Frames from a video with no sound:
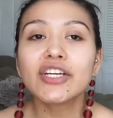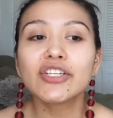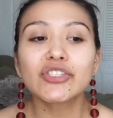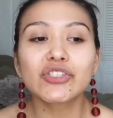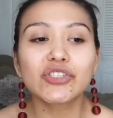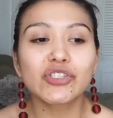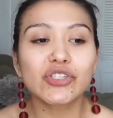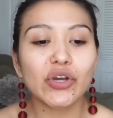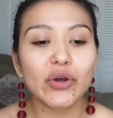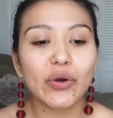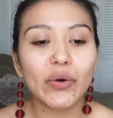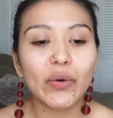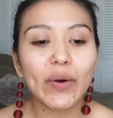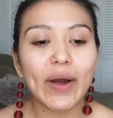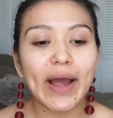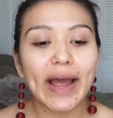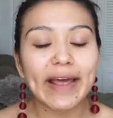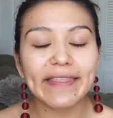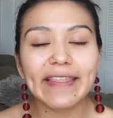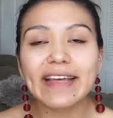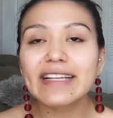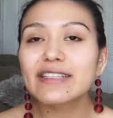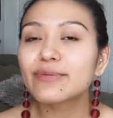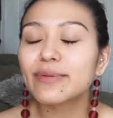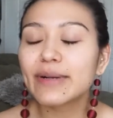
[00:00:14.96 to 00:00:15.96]
So
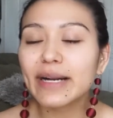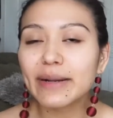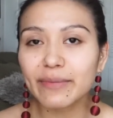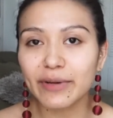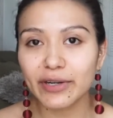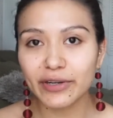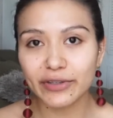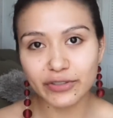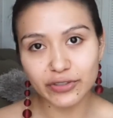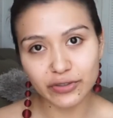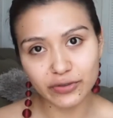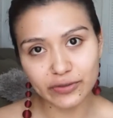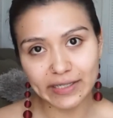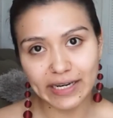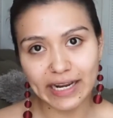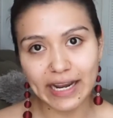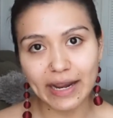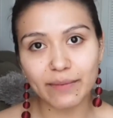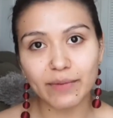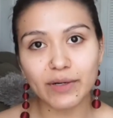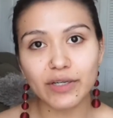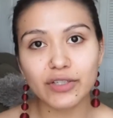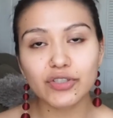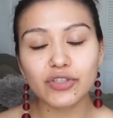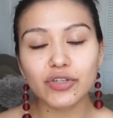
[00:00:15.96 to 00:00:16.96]
that's what I'm going to do
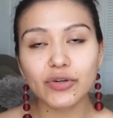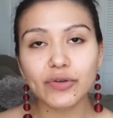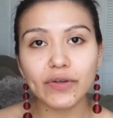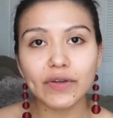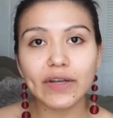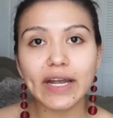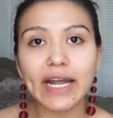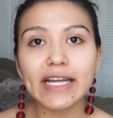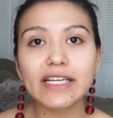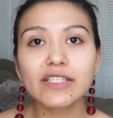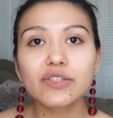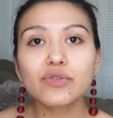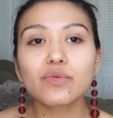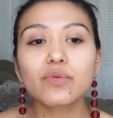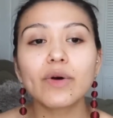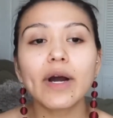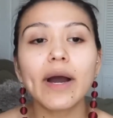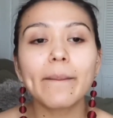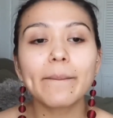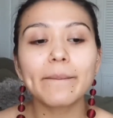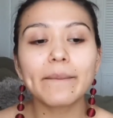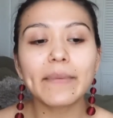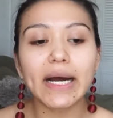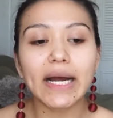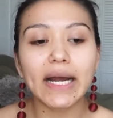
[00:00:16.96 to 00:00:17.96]
today. I'm going to show you guys
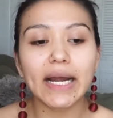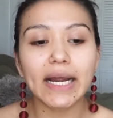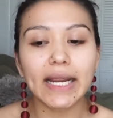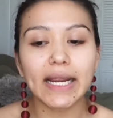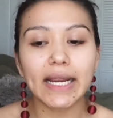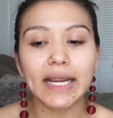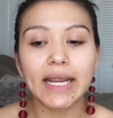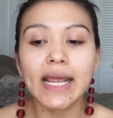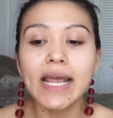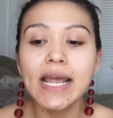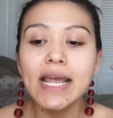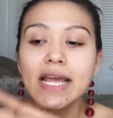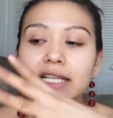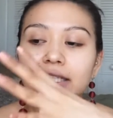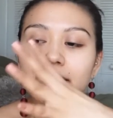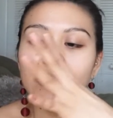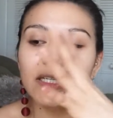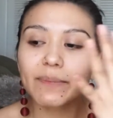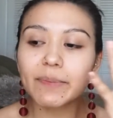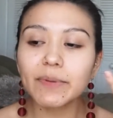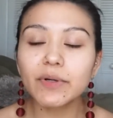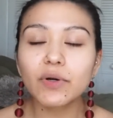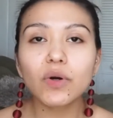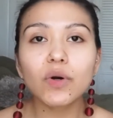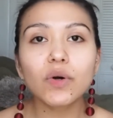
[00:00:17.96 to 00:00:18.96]
what my
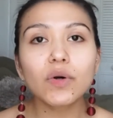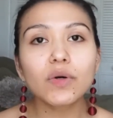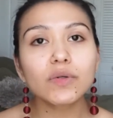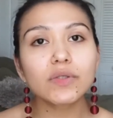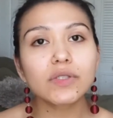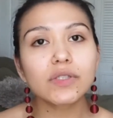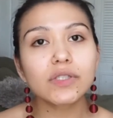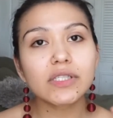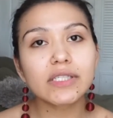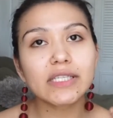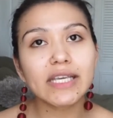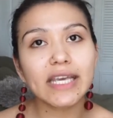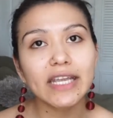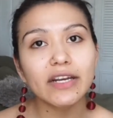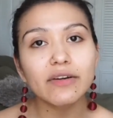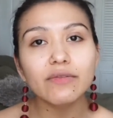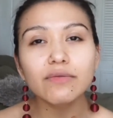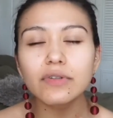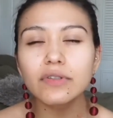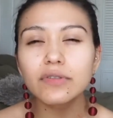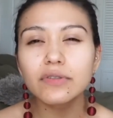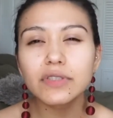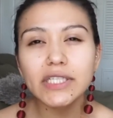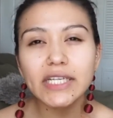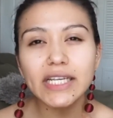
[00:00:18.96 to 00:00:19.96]
typical
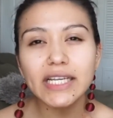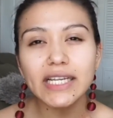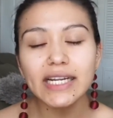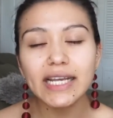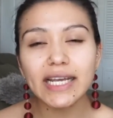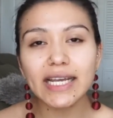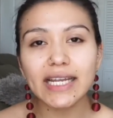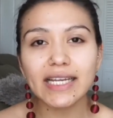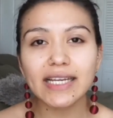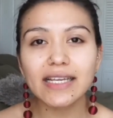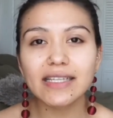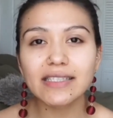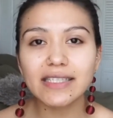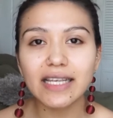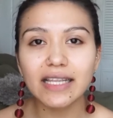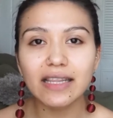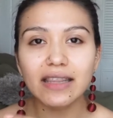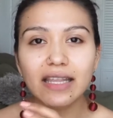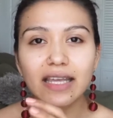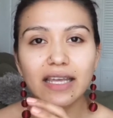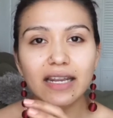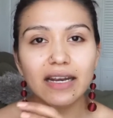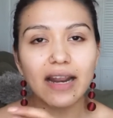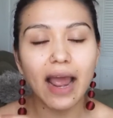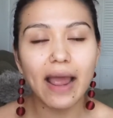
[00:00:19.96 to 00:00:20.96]
skin routine is,
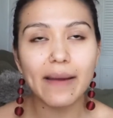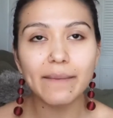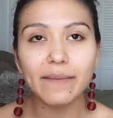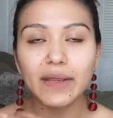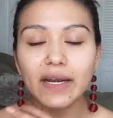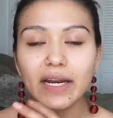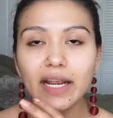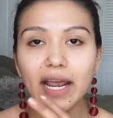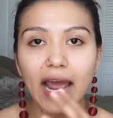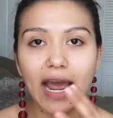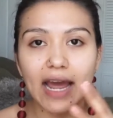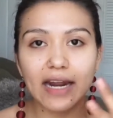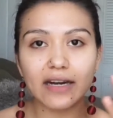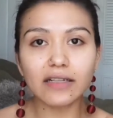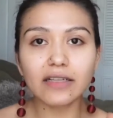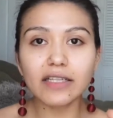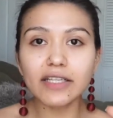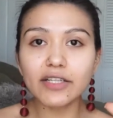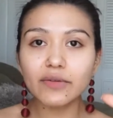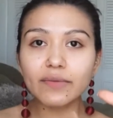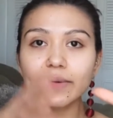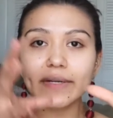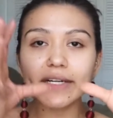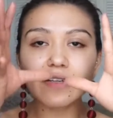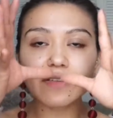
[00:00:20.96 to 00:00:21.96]
and then I'm going to add a
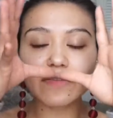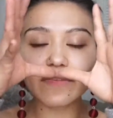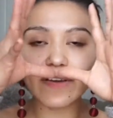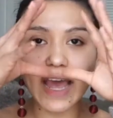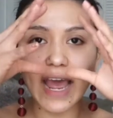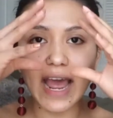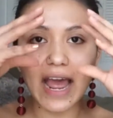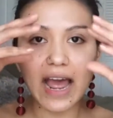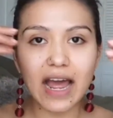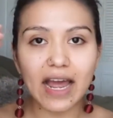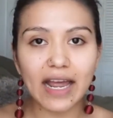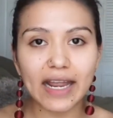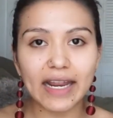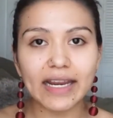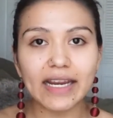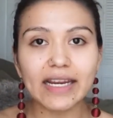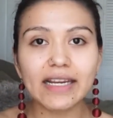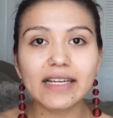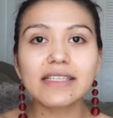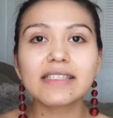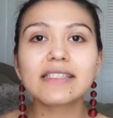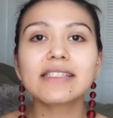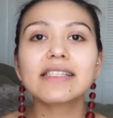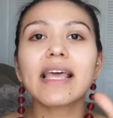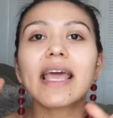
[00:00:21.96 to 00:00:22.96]
little bit of
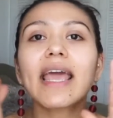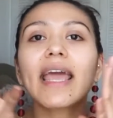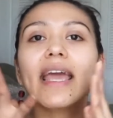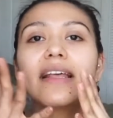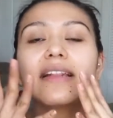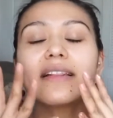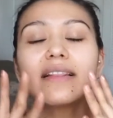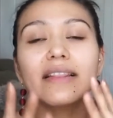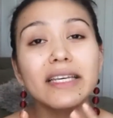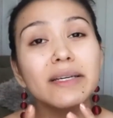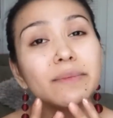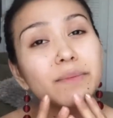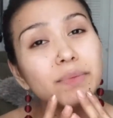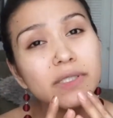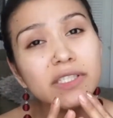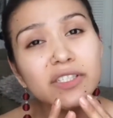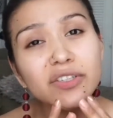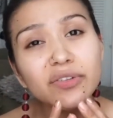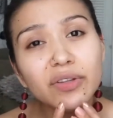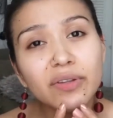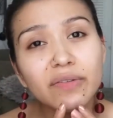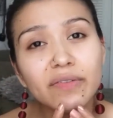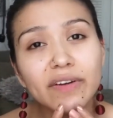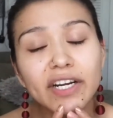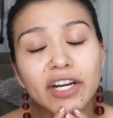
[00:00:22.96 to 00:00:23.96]
eyes and lips
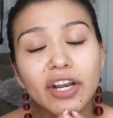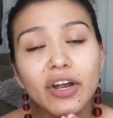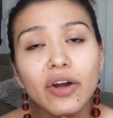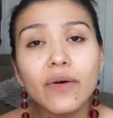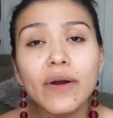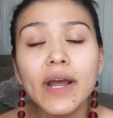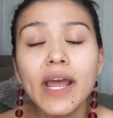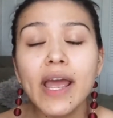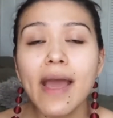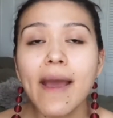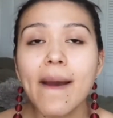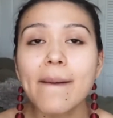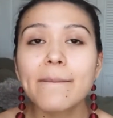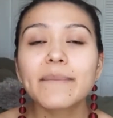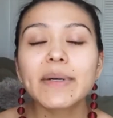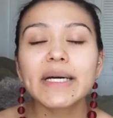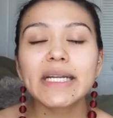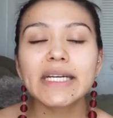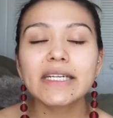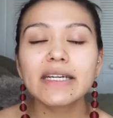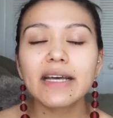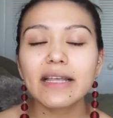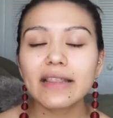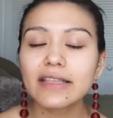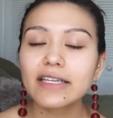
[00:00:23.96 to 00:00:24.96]
to the video,
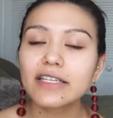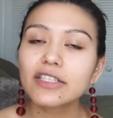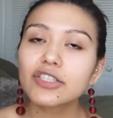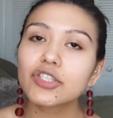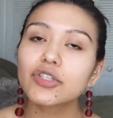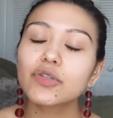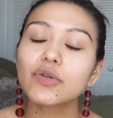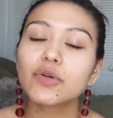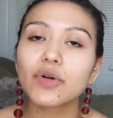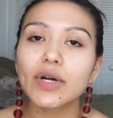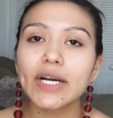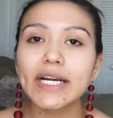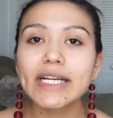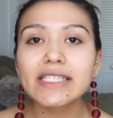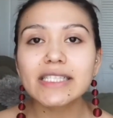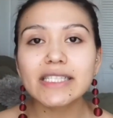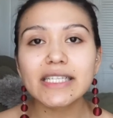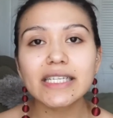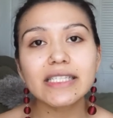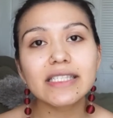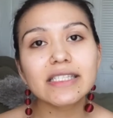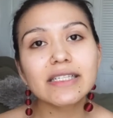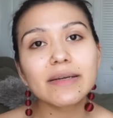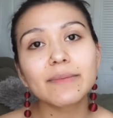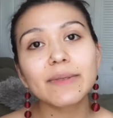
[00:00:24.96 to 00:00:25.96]
but nothing too
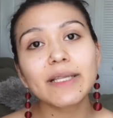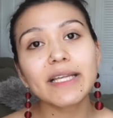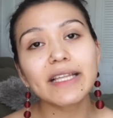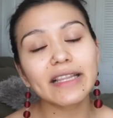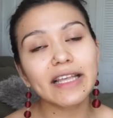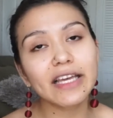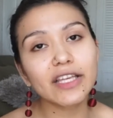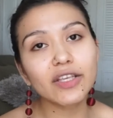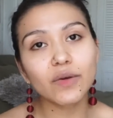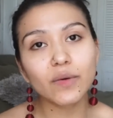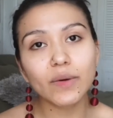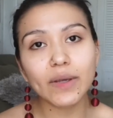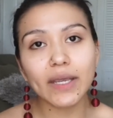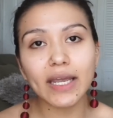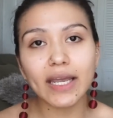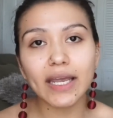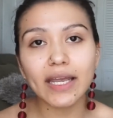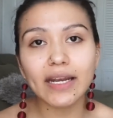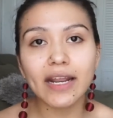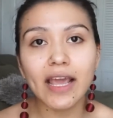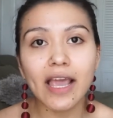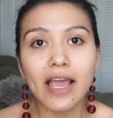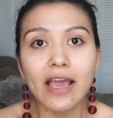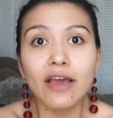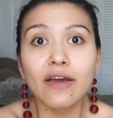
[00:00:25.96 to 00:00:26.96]
crazy, something that you
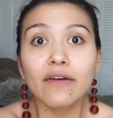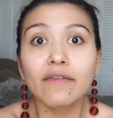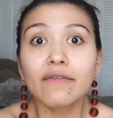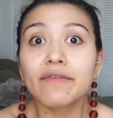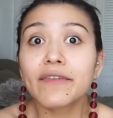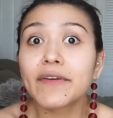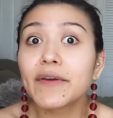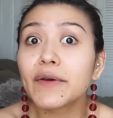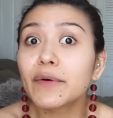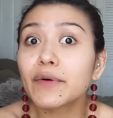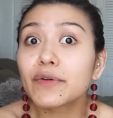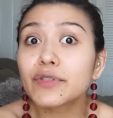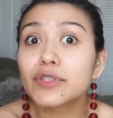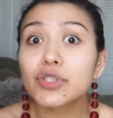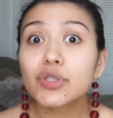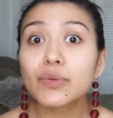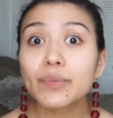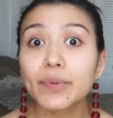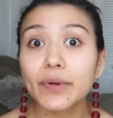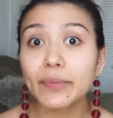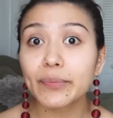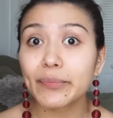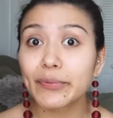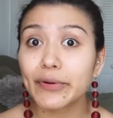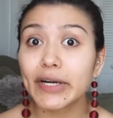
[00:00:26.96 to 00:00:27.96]
can feel
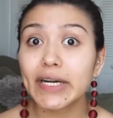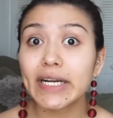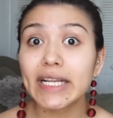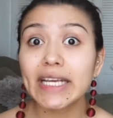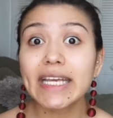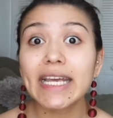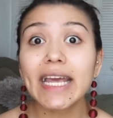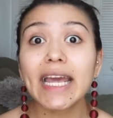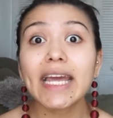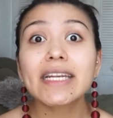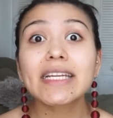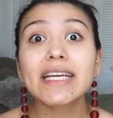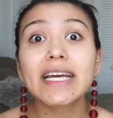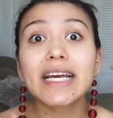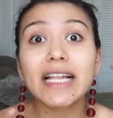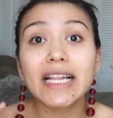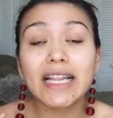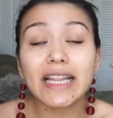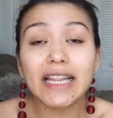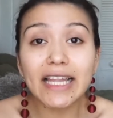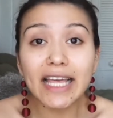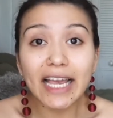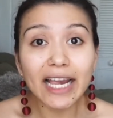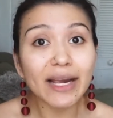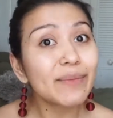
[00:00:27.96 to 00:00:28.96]
super pretty and
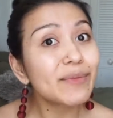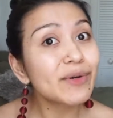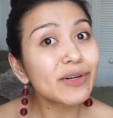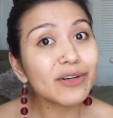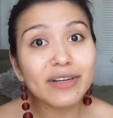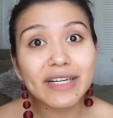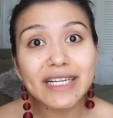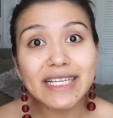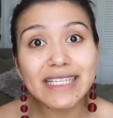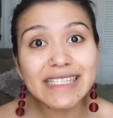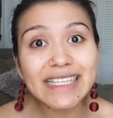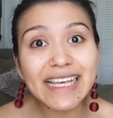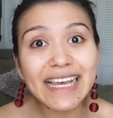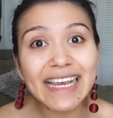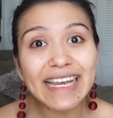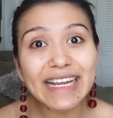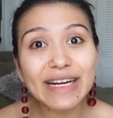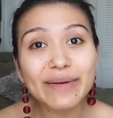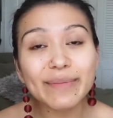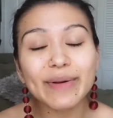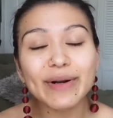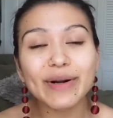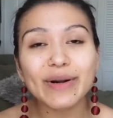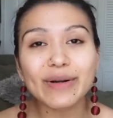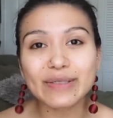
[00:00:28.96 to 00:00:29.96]
glamorous
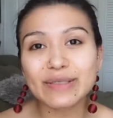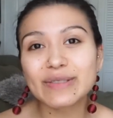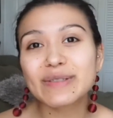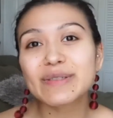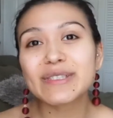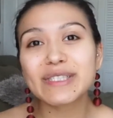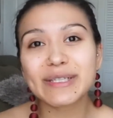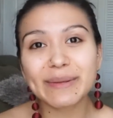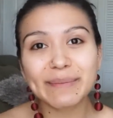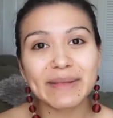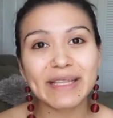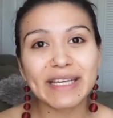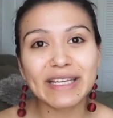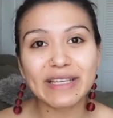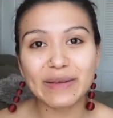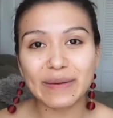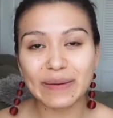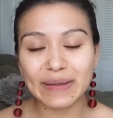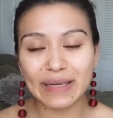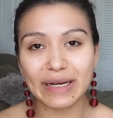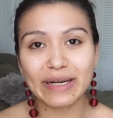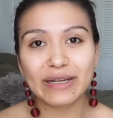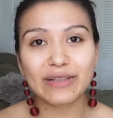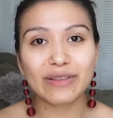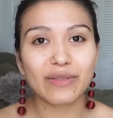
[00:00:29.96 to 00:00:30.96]
in, but also something
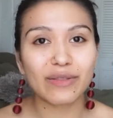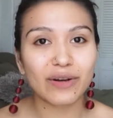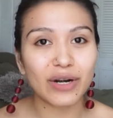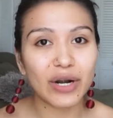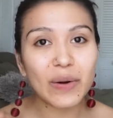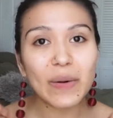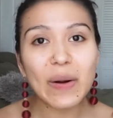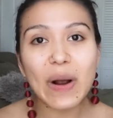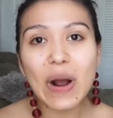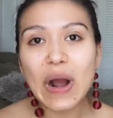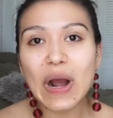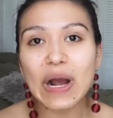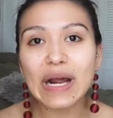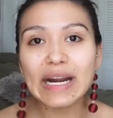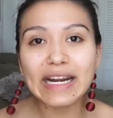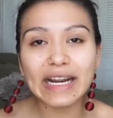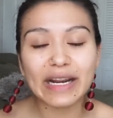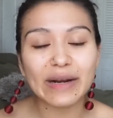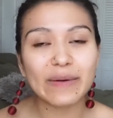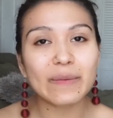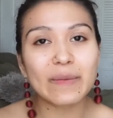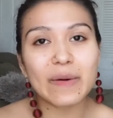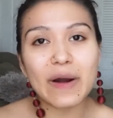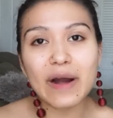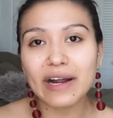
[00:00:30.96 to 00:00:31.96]
you can throw on
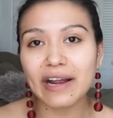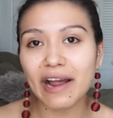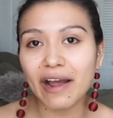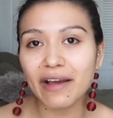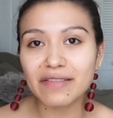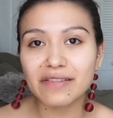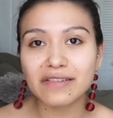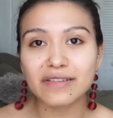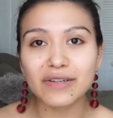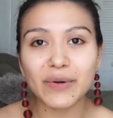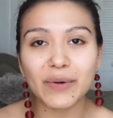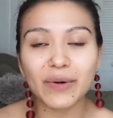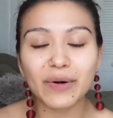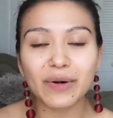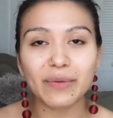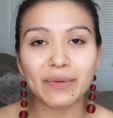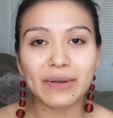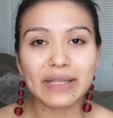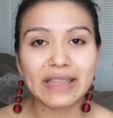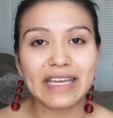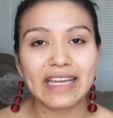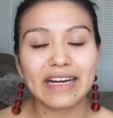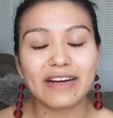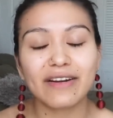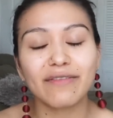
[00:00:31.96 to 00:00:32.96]
and walk out the door
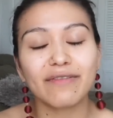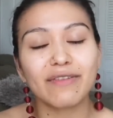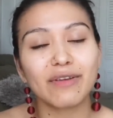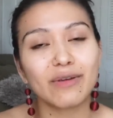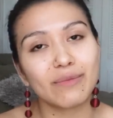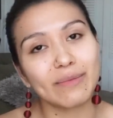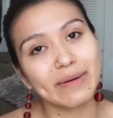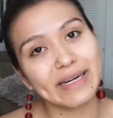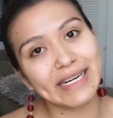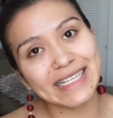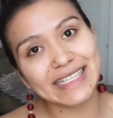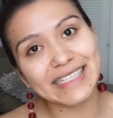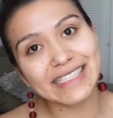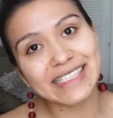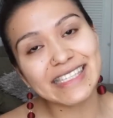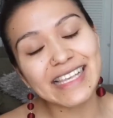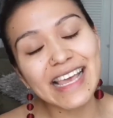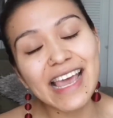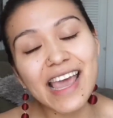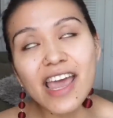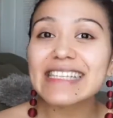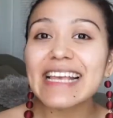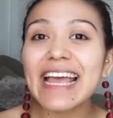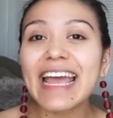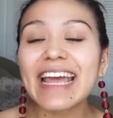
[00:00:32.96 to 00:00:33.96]
within a few minutes.